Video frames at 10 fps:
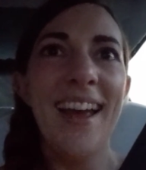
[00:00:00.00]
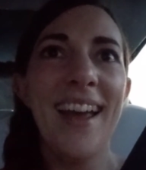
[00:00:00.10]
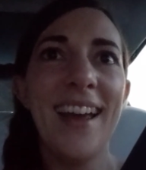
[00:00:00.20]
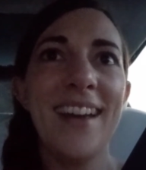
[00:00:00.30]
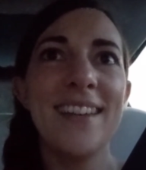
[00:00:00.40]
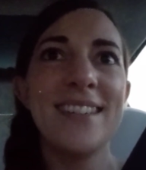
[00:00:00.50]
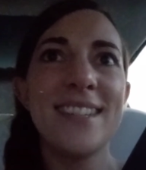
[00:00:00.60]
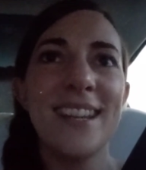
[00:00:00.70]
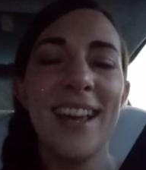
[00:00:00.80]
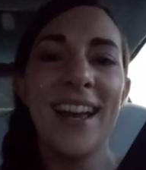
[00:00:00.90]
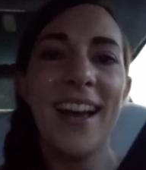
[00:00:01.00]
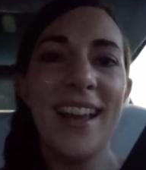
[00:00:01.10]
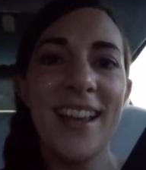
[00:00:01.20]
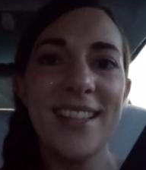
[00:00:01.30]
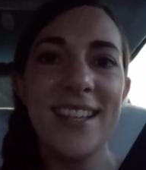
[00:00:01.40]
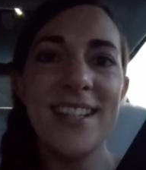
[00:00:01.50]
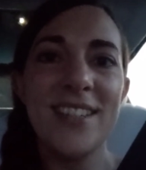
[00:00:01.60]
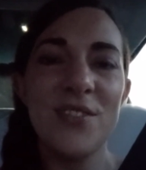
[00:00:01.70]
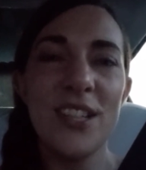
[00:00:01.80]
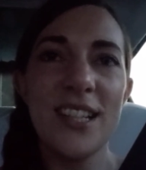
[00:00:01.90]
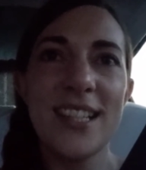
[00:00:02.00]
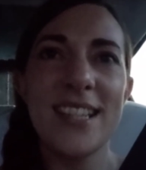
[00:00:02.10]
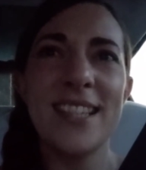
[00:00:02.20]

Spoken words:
And I guess I didn't really